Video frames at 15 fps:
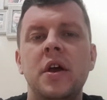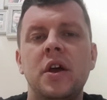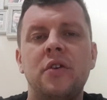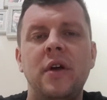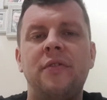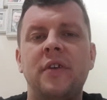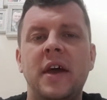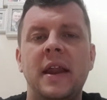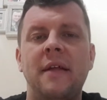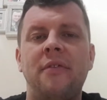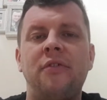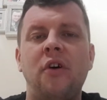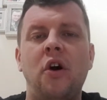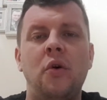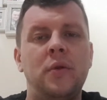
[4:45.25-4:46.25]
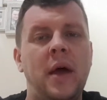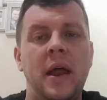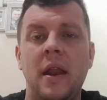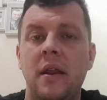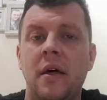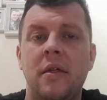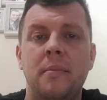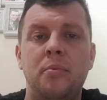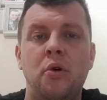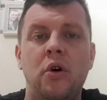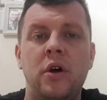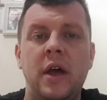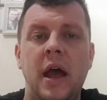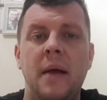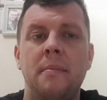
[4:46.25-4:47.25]
Great to get it sold, and another
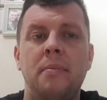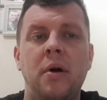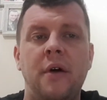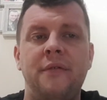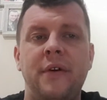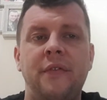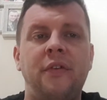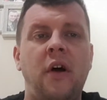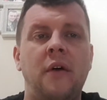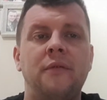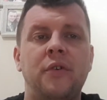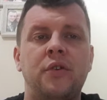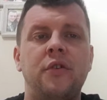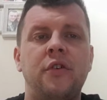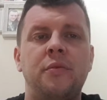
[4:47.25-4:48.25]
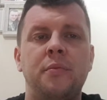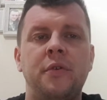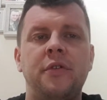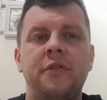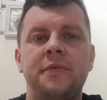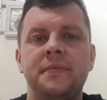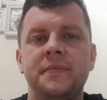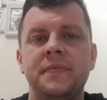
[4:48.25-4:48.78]
board game, perfect time for Christmas.